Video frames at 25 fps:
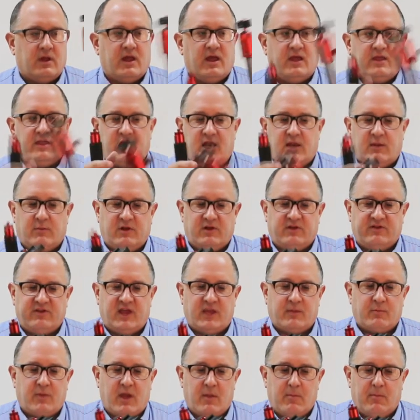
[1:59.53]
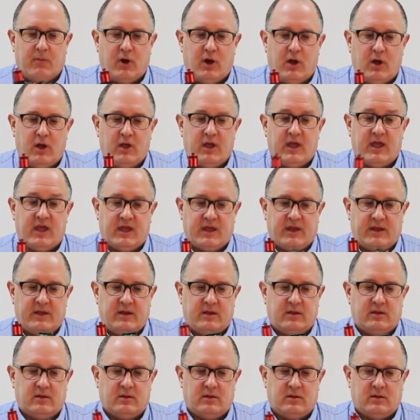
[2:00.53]
and then I'm going to take my ball head
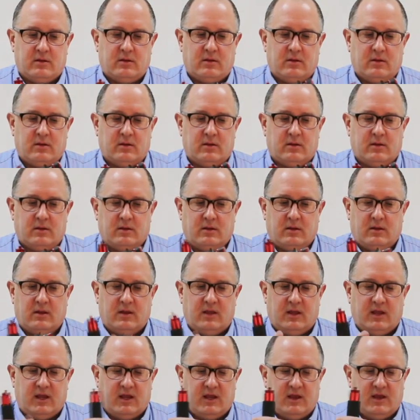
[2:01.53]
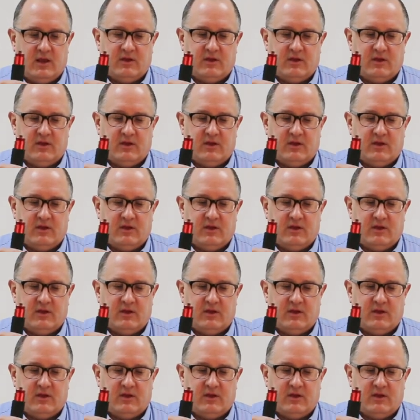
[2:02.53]
and